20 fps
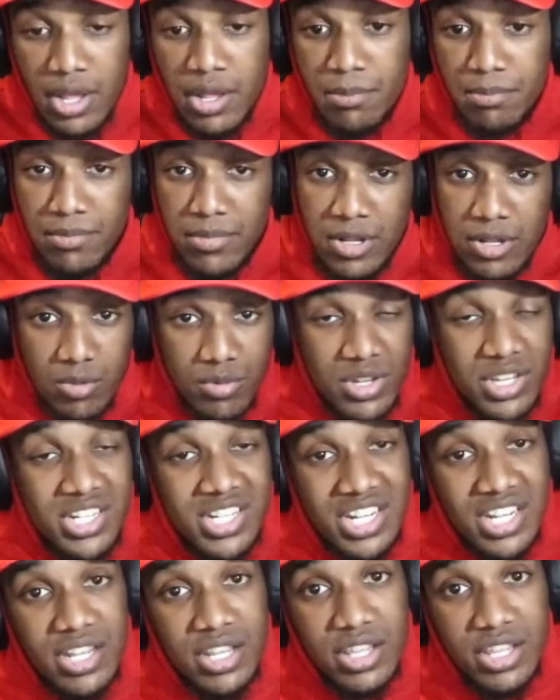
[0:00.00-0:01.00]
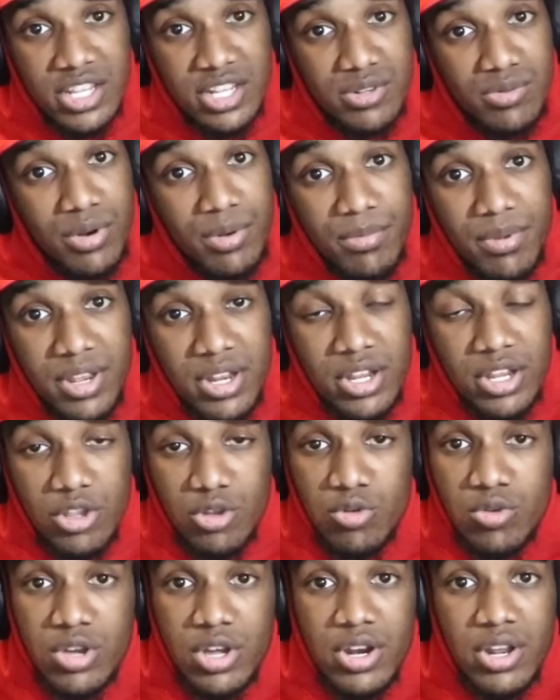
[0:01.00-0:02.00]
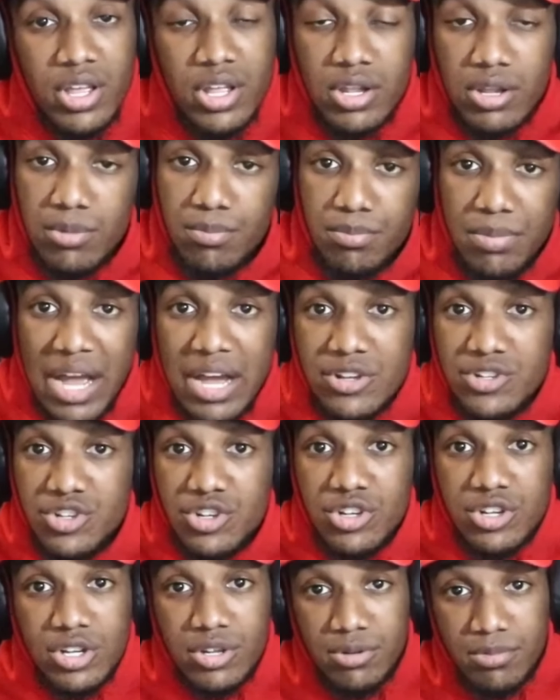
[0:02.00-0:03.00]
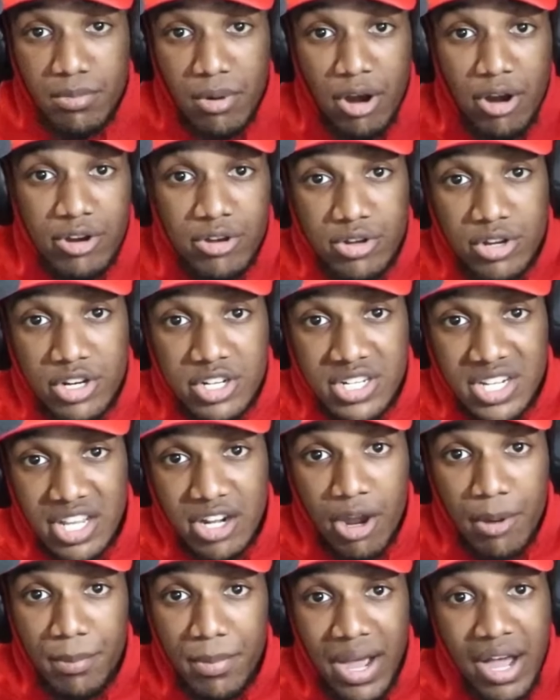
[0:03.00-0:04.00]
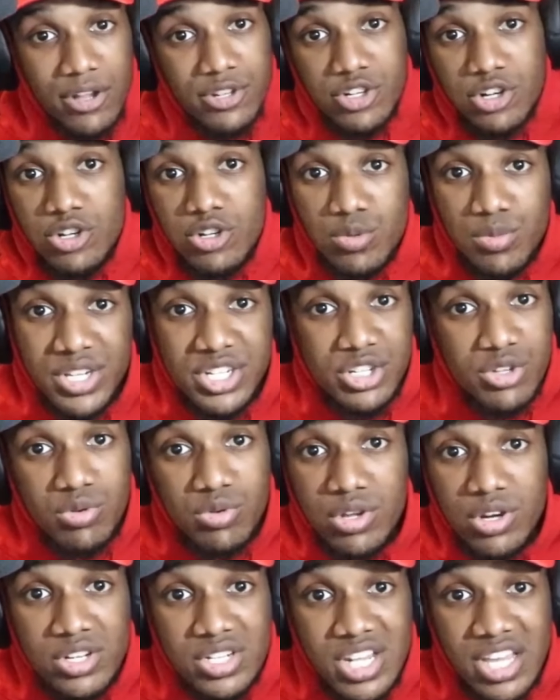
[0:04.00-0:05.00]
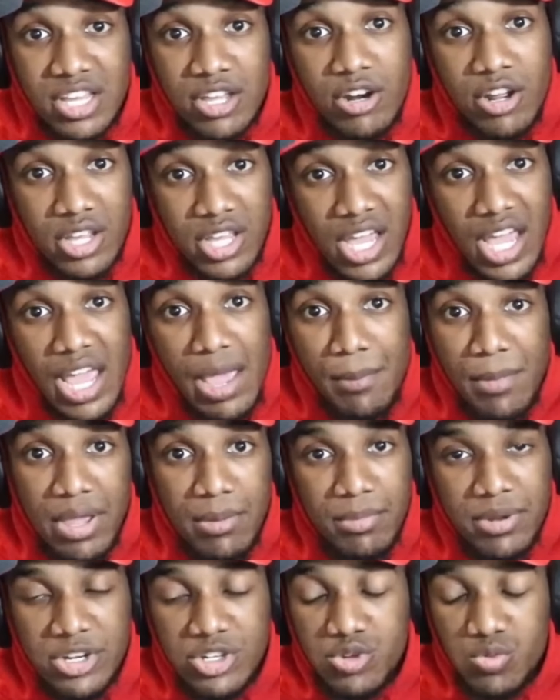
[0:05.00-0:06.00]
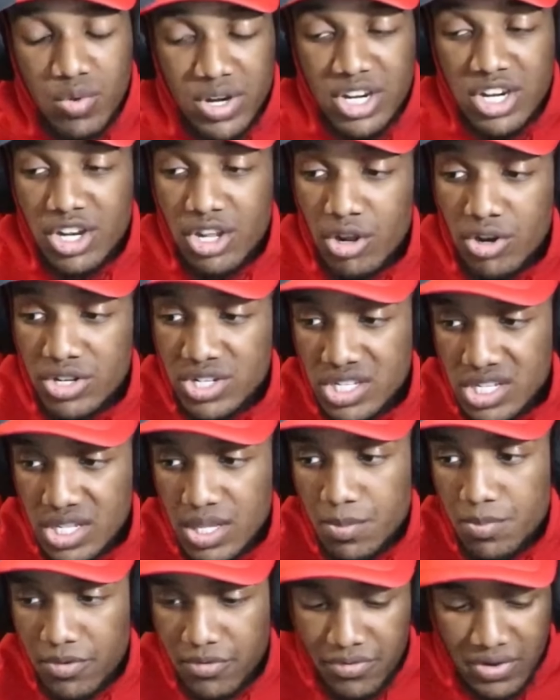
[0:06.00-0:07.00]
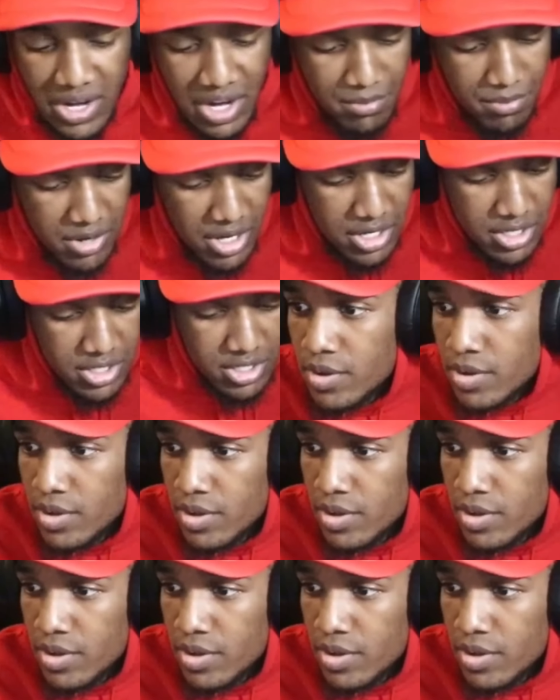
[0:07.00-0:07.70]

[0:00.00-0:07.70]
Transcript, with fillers: Luigi, this would have been, you could have, Bowser, could, Mario could have taken on Bowser, Luigi, you could have taken on Kamek, but you wanted to go to sleep for five minutes.